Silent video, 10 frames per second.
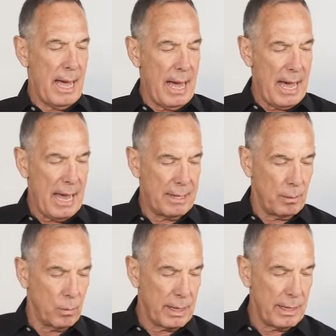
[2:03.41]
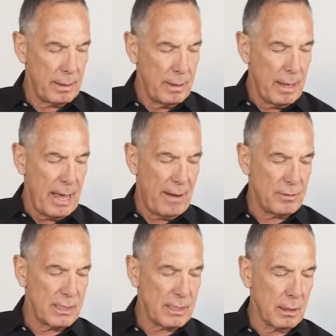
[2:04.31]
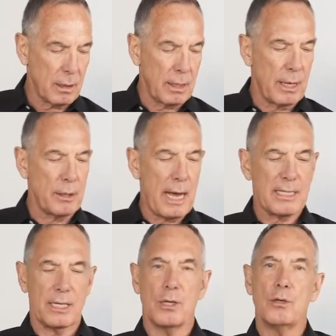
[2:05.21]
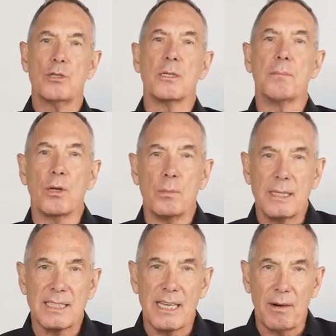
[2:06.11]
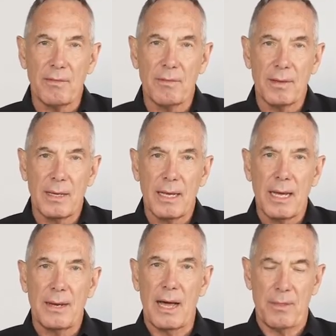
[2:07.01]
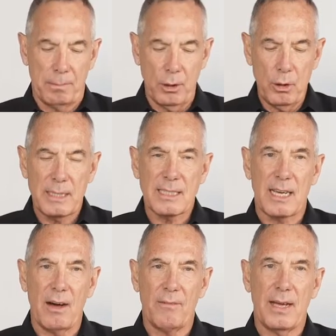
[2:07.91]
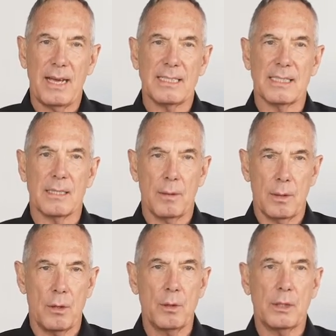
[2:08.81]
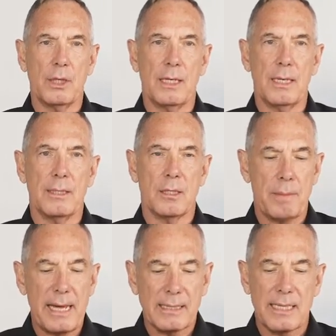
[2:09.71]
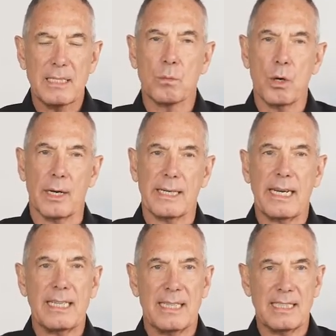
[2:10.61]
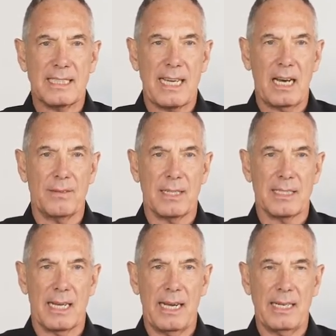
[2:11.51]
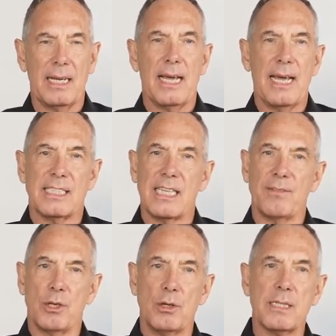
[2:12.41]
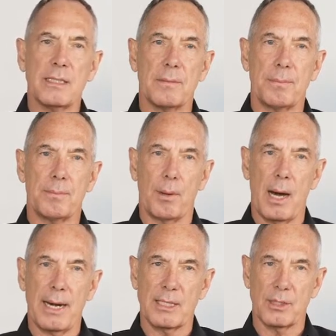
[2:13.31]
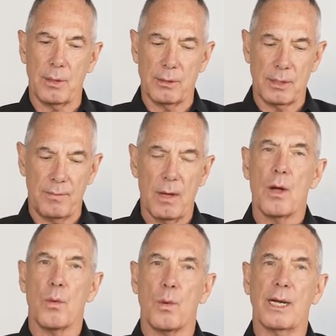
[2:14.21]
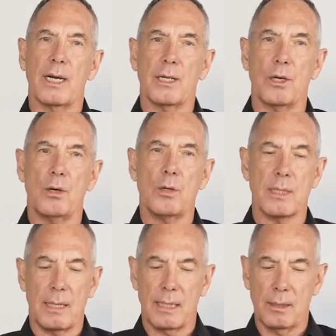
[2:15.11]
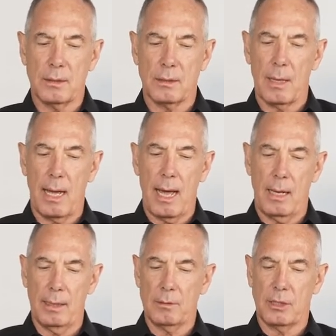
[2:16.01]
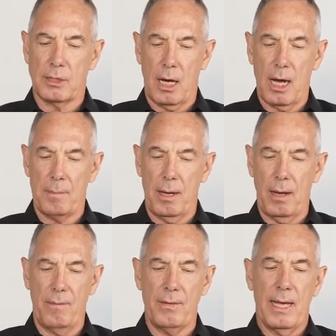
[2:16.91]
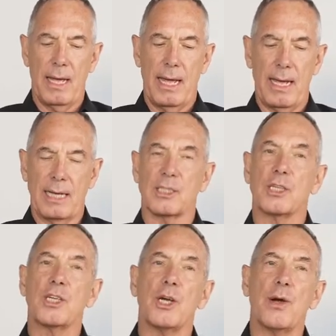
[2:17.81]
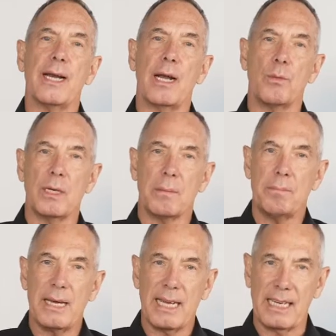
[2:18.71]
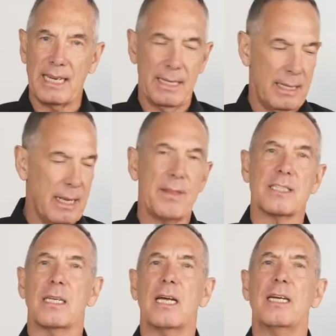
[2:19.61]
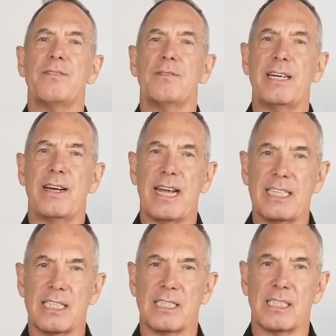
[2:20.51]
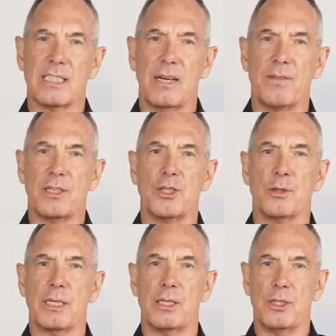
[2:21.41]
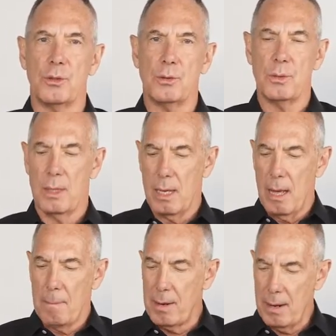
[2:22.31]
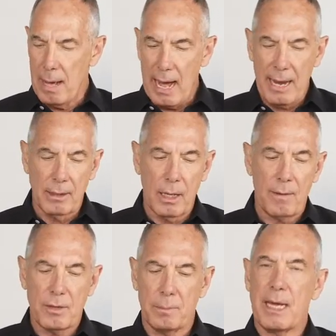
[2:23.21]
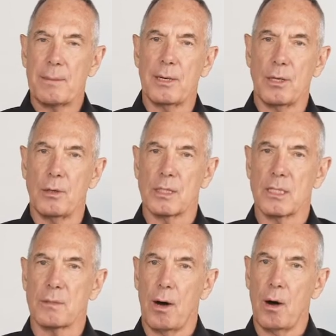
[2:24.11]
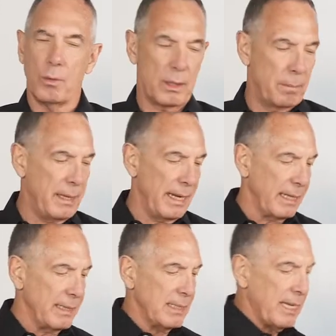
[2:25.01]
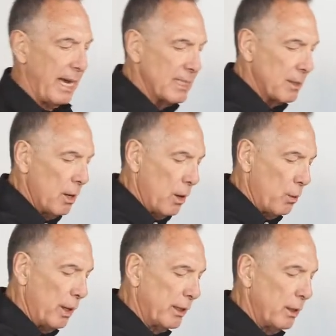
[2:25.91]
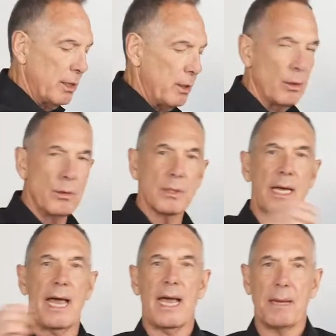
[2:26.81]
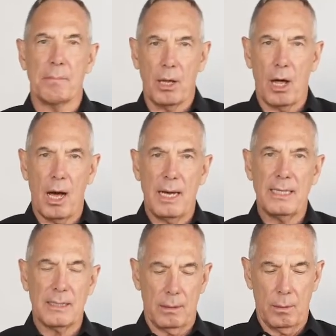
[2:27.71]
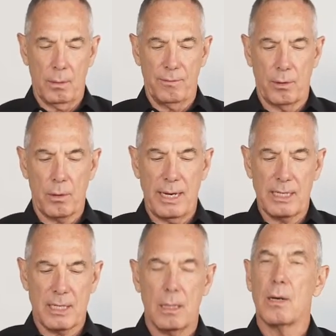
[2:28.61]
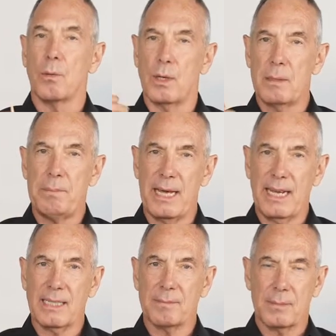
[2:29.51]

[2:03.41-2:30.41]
and have just going to actually use the bloom itself. Now the bloom itself is, to make this work in this style of design, instead of using the potting soil and stuff, we're going to use a little job of securing a wooden pick in it. There's a lot of different variations and stuff that you can do, but I love to be able to use a small wooden pick. In this case, we're going to use a blonde 4-inch wooden pick.